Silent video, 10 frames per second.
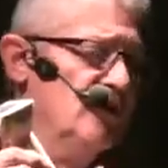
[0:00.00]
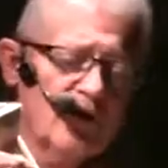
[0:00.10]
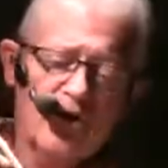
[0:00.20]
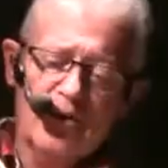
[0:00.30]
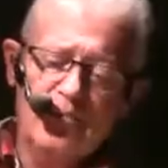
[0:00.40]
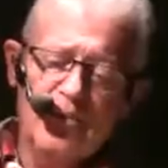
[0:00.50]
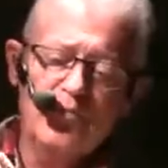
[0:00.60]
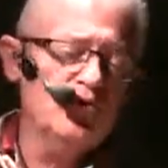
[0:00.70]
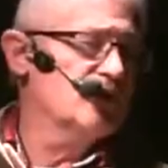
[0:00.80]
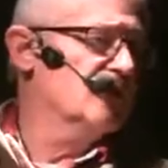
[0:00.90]
you're going to be
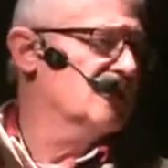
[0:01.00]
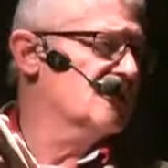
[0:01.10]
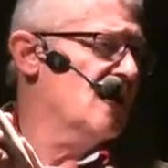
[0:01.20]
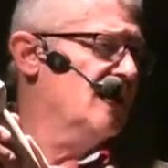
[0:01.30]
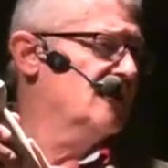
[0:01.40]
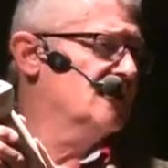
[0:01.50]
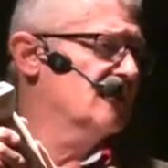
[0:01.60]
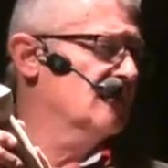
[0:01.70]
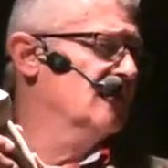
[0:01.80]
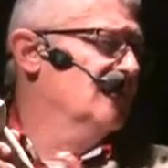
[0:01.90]
bruising the sides
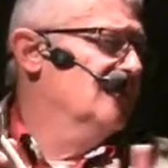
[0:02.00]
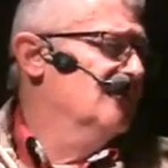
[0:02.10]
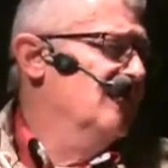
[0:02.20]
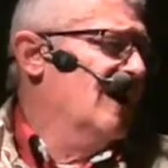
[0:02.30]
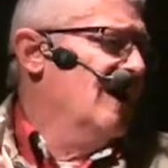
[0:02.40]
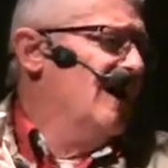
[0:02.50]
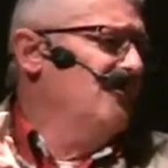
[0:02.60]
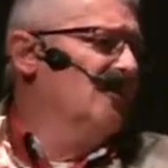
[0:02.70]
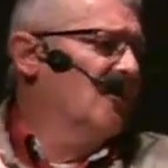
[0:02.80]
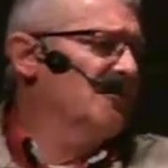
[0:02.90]
here. But I, am
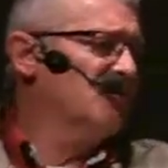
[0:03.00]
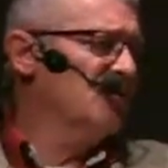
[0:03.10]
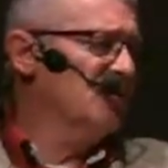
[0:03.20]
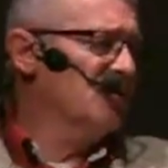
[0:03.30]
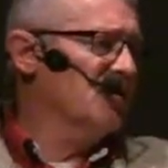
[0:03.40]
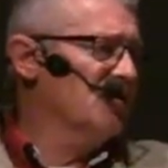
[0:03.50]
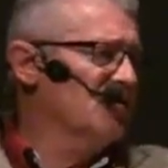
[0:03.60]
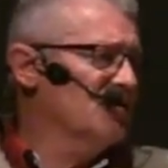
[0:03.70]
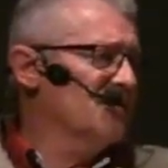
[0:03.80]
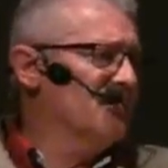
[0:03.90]
you know, I'm sure you can do
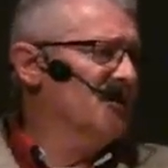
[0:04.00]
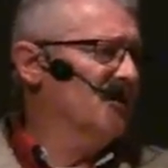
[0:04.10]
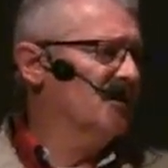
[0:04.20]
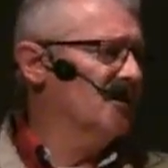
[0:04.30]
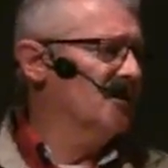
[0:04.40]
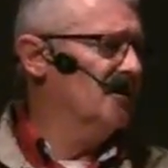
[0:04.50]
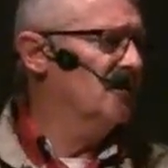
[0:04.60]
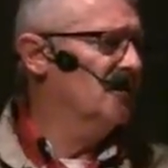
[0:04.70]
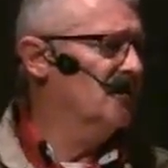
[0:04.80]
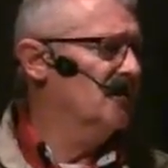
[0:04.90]
something to,
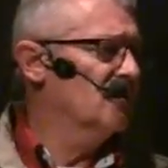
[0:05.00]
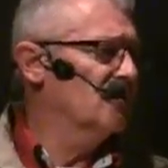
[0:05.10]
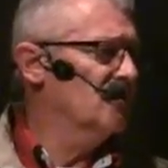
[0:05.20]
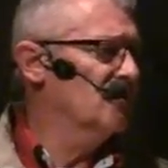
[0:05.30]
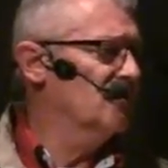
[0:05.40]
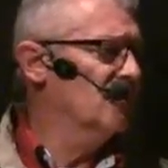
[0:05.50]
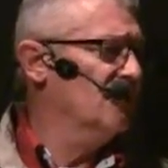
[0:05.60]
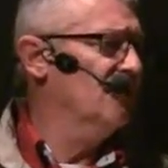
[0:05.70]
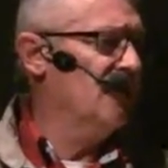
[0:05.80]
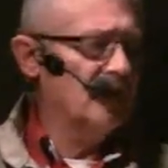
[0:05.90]
to, to, to,
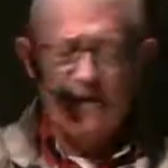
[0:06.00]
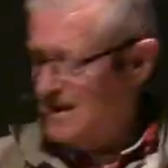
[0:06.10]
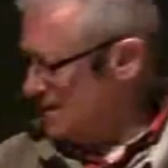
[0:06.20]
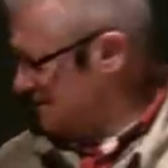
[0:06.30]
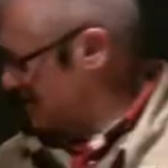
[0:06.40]
alleviate that. If